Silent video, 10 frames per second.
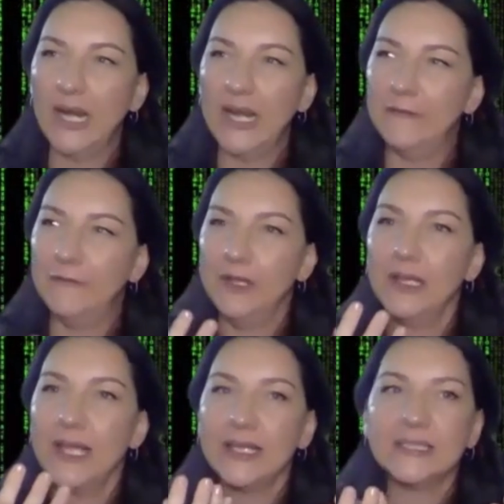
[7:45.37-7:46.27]
But I
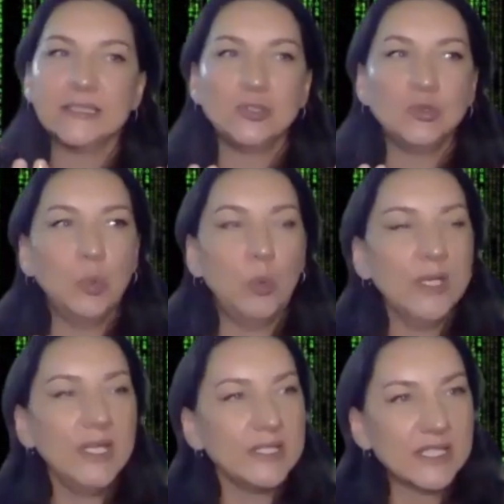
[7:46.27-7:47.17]
feel like it's
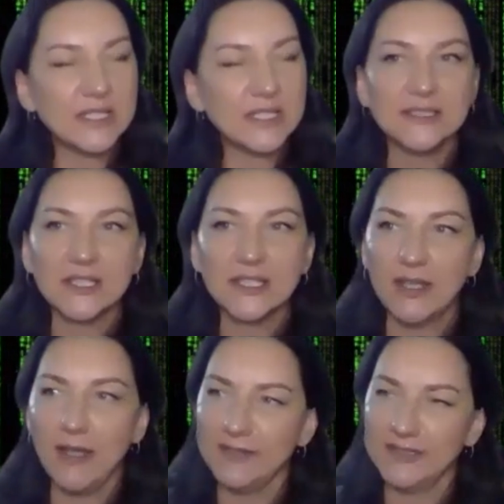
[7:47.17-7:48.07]
sweet. And he
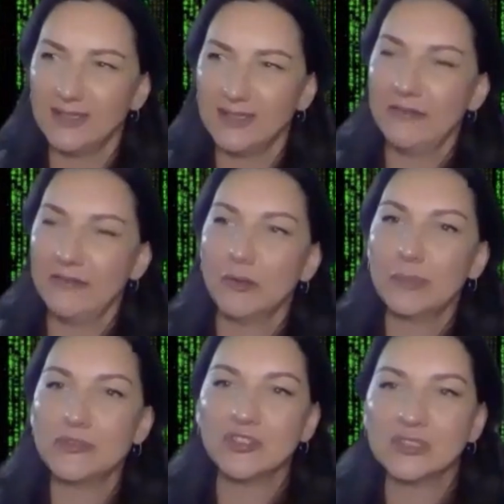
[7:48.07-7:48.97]
started laughing. Like, I never
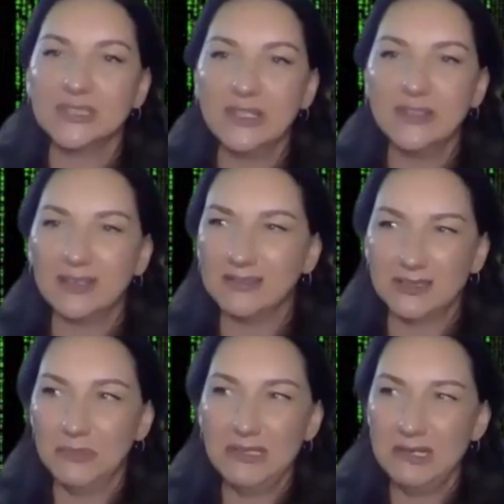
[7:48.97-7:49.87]
heard a projector say that. I
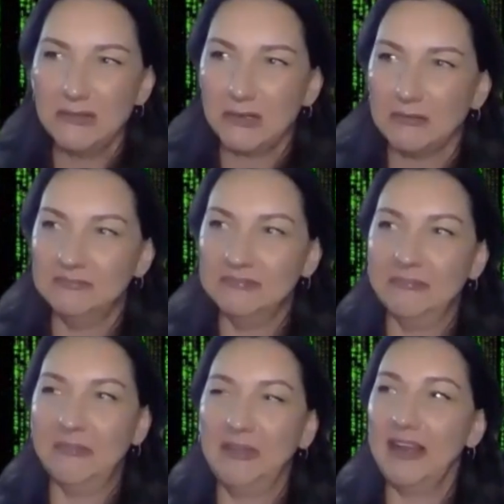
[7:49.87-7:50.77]
was like, me neither.
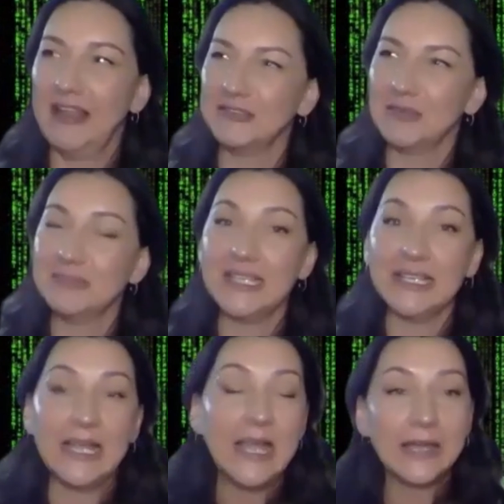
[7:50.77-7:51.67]
But that's what I'm
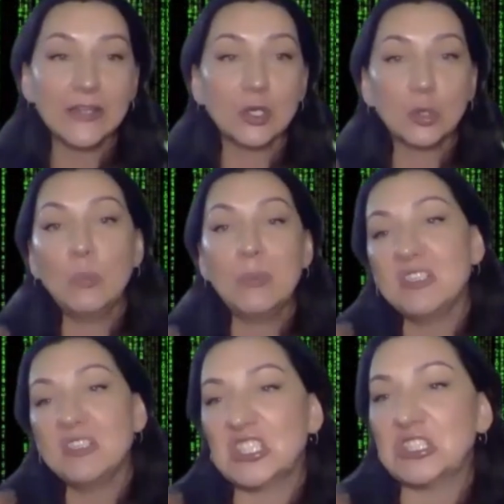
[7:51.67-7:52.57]
saying. And I thought, oh,
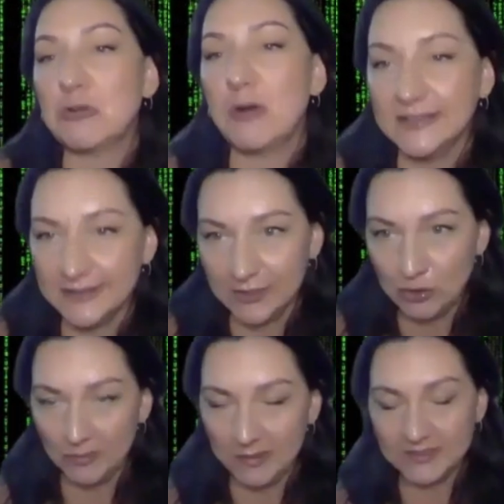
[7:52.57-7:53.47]
maybe it's just a
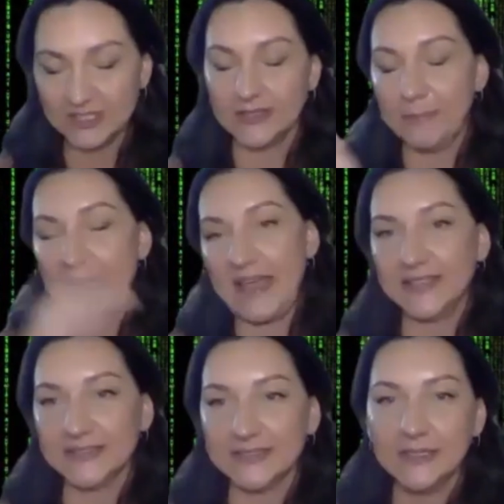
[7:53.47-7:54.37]
transit, maybe it's just going to
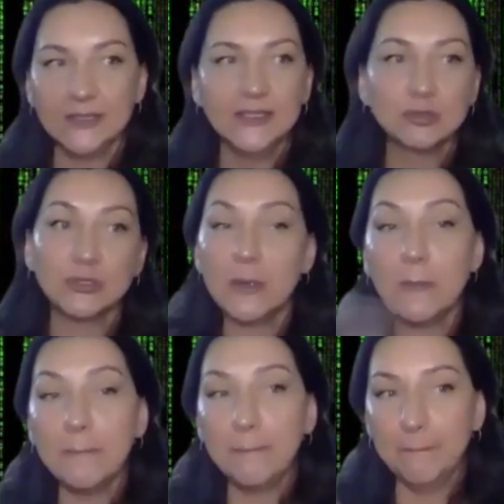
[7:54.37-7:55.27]
pass. So I
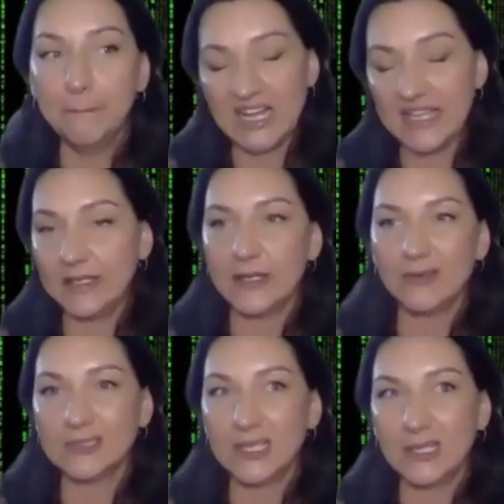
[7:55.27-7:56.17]
didn't buy it.
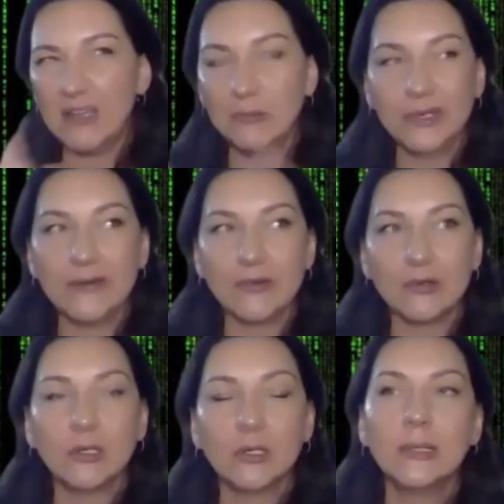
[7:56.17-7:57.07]
I was like, yeah,
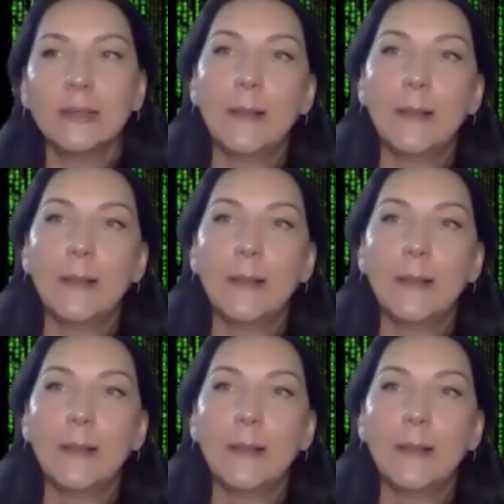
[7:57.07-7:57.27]
whatever.